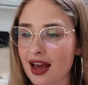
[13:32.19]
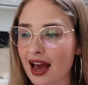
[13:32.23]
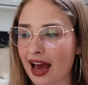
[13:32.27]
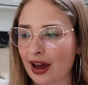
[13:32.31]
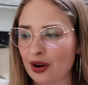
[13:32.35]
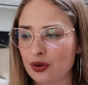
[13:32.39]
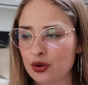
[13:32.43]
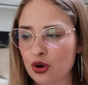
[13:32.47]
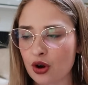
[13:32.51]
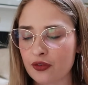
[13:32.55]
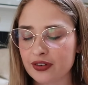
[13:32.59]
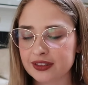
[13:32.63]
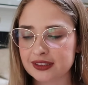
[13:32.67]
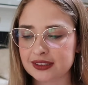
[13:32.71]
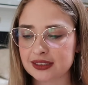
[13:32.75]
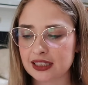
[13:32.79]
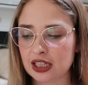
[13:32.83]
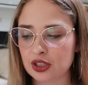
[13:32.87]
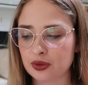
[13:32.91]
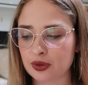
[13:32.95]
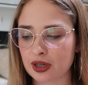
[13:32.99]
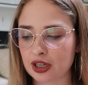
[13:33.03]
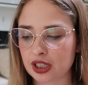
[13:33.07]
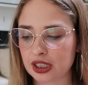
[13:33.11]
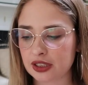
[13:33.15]
I don't know if it's
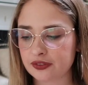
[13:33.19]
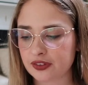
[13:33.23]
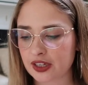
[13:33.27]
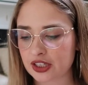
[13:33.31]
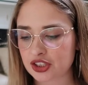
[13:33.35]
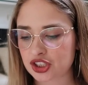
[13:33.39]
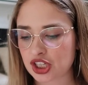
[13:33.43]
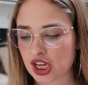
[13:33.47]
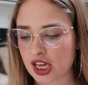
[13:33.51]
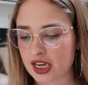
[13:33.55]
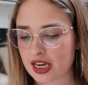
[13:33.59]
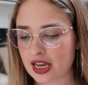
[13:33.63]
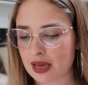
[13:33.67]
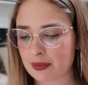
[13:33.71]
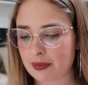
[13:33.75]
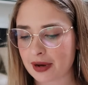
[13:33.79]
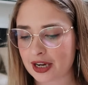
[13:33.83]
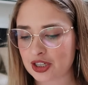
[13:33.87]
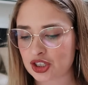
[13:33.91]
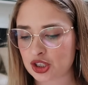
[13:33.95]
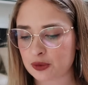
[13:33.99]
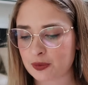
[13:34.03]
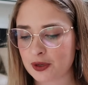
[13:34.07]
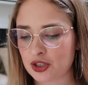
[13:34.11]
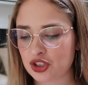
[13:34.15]
literary fiction, it
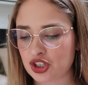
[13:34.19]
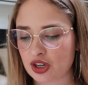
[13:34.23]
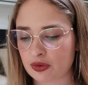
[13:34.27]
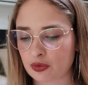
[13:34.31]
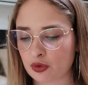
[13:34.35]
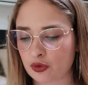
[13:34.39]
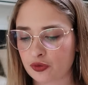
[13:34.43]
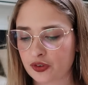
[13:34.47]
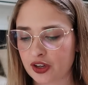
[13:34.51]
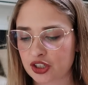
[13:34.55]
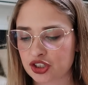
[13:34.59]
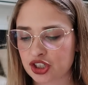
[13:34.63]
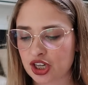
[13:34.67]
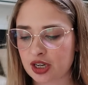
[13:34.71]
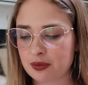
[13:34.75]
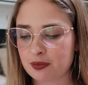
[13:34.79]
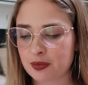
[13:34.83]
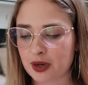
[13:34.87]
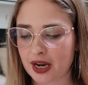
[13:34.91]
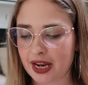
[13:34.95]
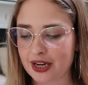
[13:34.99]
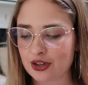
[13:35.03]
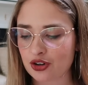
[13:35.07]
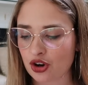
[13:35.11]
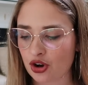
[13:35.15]
might just be general fiction,
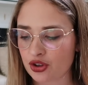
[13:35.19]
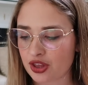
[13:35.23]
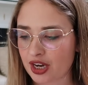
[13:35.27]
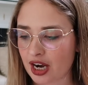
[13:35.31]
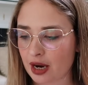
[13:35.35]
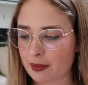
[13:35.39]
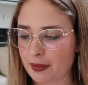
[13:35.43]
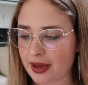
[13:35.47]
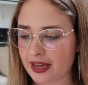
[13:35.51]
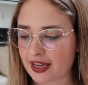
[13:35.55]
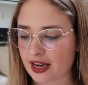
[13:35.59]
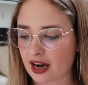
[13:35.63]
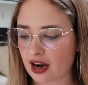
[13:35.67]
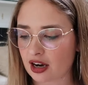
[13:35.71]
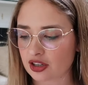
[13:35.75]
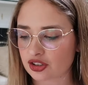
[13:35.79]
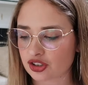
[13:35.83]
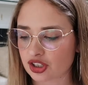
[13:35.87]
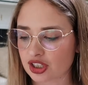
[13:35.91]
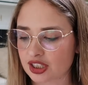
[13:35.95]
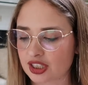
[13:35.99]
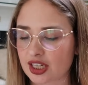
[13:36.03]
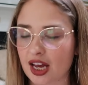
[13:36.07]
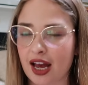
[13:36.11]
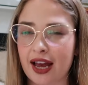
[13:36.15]
but I know that our main
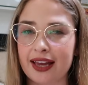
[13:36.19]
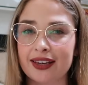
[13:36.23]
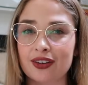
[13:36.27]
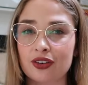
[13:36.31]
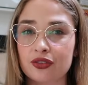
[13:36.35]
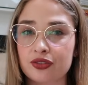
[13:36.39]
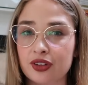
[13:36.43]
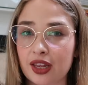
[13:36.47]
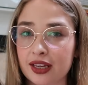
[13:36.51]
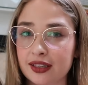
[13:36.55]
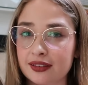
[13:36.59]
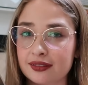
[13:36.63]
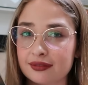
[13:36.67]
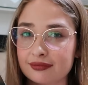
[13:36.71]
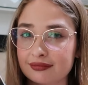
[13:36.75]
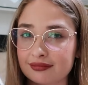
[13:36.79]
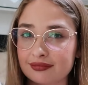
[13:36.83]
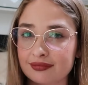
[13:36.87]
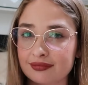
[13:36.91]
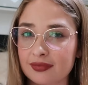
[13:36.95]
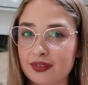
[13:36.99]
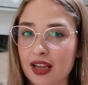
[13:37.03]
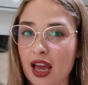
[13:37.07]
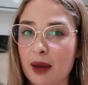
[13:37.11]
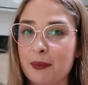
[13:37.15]
character is kind of like
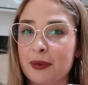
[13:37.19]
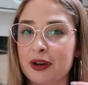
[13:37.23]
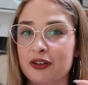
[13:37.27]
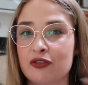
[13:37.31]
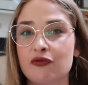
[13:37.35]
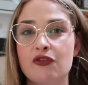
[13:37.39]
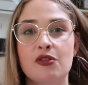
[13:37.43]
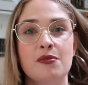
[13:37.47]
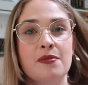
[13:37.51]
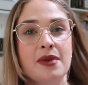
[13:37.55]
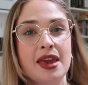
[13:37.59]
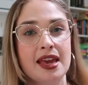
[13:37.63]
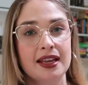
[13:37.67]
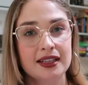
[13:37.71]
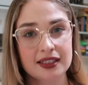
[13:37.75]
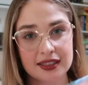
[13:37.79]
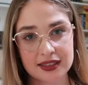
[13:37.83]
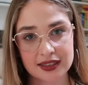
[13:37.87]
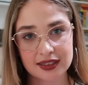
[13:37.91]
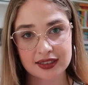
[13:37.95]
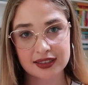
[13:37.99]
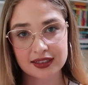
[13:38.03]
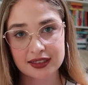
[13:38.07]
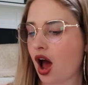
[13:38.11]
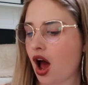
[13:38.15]
a bit of a
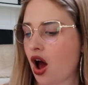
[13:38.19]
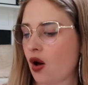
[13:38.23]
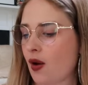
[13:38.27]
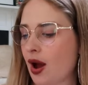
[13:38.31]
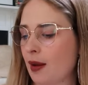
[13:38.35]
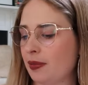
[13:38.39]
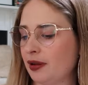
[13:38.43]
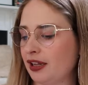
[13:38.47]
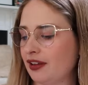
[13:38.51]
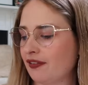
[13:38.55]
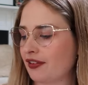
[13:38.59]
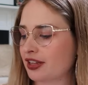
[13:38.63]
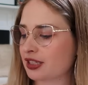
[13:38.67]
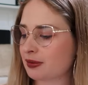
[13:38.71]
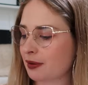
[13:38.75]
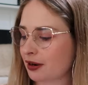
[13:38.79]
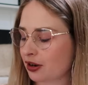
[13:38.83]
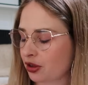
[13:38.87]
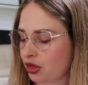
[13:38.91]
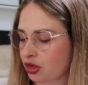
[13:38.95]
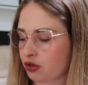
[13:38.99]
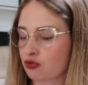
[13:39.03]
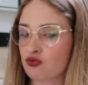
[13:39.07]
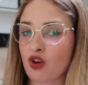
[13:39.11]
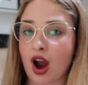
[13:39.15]
mess. Oh, I believe it's
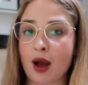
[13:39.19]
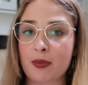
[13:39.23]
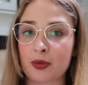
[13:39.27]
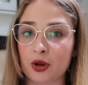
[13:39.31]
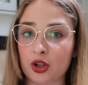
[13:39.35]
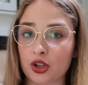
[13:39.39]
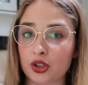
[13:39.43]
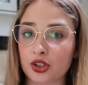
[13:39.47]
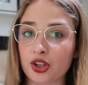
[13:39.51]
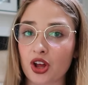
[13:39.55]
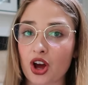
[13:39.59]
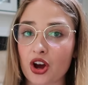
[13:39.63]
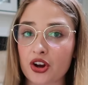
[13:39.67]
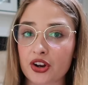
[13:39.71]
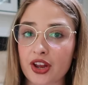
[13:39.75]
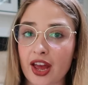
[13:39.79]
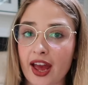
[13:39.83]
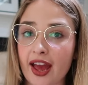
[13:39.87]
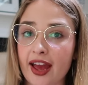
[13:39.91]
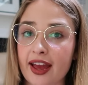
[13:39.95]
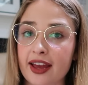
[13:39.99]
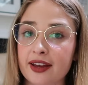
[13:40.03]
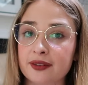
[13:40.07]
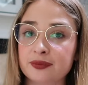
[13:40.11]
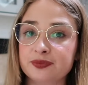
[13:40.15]
about a throuple.
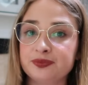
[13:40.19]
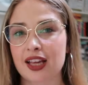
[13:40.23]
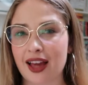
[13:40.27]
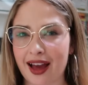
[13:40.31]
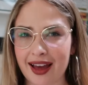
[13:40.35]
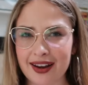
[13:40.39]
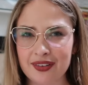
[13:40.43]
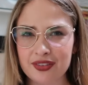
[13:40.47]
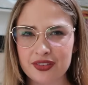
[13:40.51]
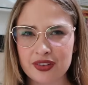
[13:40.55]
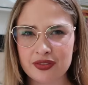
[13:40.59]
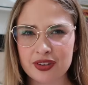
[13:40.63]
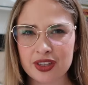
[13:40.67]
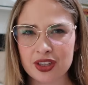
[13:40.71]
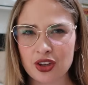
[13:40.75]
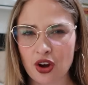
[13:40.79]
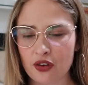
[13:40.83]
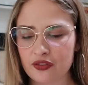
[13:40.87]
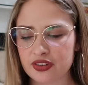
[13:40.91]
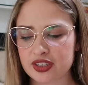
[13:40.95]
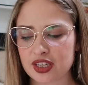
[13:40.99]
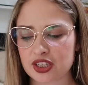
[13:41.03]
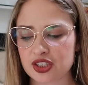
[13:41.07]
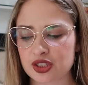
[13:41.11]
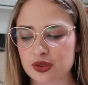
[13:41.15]
Okay, kind of giving
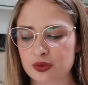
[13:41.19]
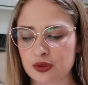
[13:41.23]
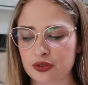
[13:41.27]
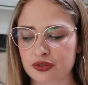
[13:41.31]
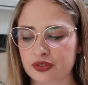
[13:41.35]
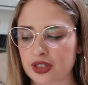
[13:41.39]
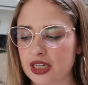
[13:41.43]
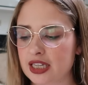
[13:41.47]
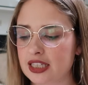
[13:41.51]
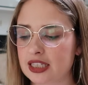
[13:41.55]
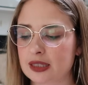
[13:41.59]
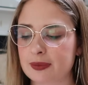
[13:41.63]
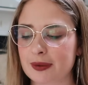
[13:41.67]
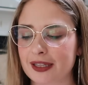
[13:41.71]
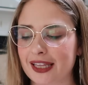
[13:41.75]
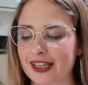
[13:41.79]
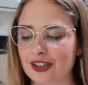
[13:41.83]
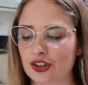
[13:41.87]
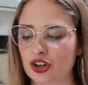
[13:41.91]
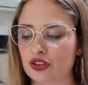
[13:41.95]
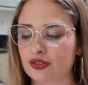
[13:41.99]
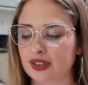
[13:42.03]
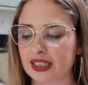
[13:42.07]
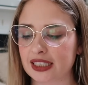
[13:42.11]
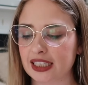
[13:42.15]
conversations with friends, but like
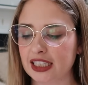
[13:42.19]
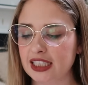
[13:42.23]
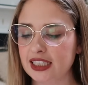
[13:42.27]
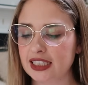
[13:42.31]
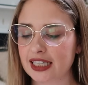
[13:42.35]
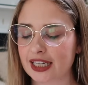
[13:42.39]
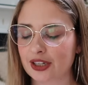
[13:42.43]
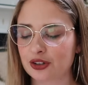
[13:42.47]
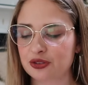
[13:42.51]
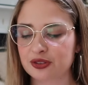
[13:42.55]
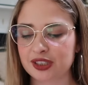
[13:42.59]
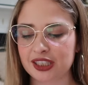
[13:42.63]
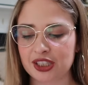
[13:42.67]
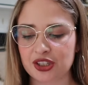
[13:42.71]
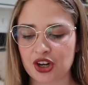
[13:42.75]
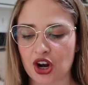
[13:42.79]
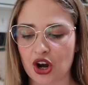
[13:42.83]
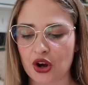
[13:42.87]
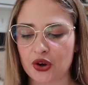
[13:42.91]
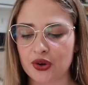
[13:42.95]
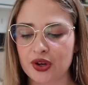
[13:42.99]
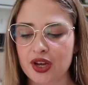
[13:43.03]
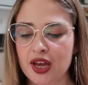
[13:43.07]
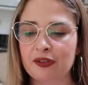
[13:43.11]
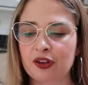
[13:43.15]
not really. I don't really
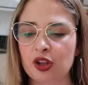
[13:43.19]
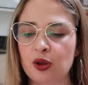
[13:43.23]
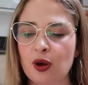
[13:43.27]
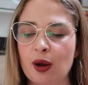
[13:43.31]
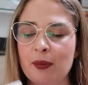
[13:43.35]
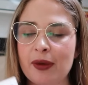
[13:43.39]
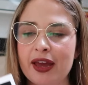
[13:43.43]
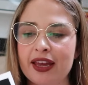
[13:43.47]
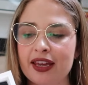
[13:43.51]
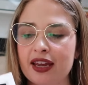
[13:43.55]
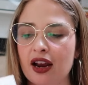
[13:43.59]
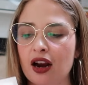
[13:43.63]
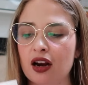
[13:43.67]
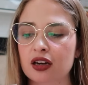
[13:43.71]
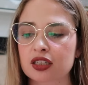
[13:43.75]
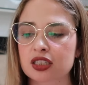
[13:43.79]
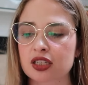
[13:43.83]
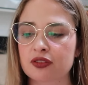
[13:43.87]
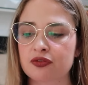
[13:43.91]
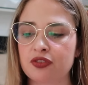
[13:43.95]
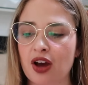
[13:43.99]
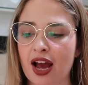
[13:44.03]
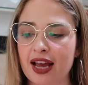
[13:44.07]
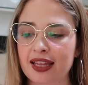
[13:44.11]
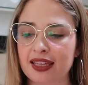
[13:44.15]
know. We follow our main
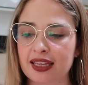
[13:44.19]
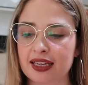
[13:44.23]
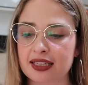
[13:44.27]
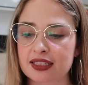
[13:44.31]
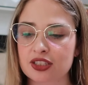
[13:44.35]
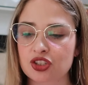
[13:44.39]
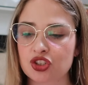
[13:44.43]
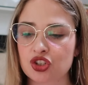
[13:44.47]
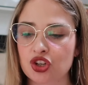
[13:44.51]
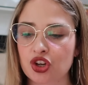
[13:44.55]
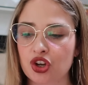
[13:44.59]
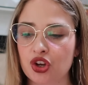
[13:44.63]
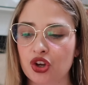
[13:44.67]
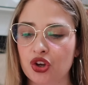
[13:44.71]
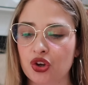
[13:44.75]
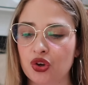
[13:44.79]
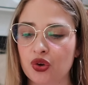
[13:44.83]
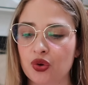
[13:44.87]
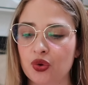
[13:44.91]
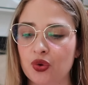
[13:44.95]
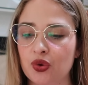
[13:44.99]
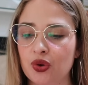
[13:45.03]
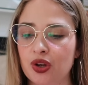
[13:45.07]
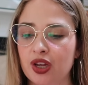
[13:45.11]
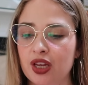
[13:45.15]
character Violet,
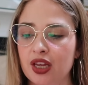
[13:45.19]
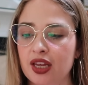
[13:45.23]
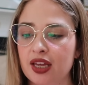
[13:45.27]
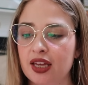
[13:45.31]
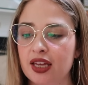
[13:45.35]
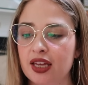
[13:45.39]
who